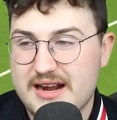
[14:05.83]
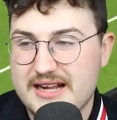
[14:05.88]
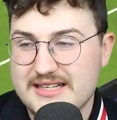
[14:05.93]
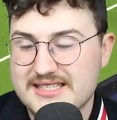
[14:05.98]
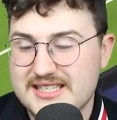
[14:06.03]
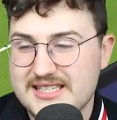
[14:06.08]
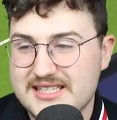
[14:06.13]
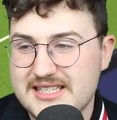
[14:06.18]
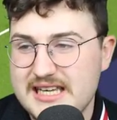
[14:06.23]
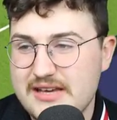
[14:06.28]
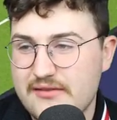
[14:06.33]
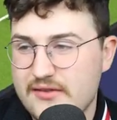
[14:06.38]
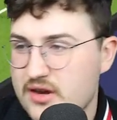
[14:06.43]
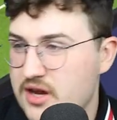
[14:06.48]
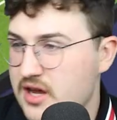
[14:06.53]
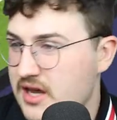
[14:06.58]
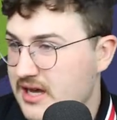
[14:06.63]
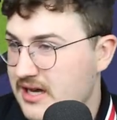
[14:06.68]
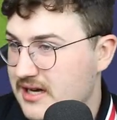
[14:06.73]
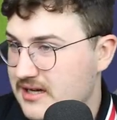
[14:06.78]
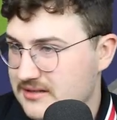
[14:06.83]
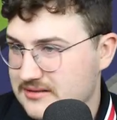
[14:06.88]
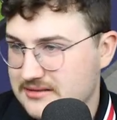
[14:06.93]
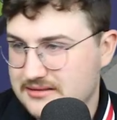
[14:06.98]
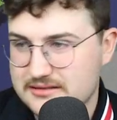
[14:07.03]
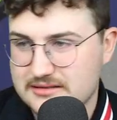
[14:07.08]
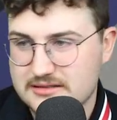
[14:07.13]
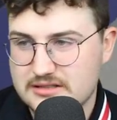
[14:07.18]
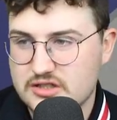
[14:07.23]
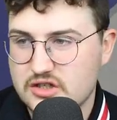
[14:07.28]
And Stephen,
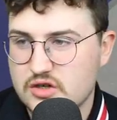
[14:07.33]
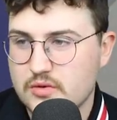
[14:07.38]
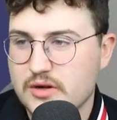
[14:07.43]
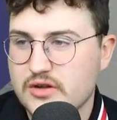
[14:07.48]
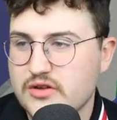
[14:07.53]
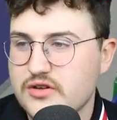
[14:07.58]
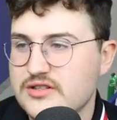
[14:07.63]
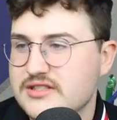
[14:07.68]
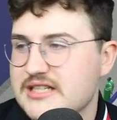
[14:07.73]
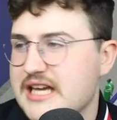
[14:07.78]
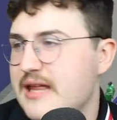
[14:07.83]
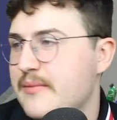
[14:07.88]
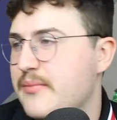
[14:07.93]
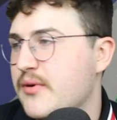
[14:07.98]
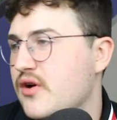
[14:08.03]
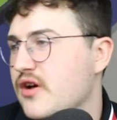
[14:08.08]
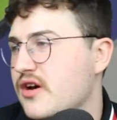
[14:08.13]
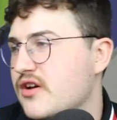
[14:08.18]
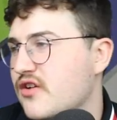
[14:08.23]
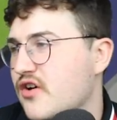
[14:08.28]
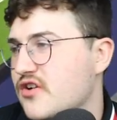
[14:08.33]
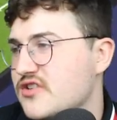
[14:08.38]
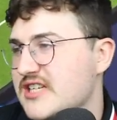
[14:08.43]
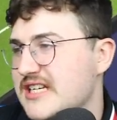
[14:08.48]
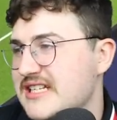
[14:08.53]
oh no, will look to get the ball across.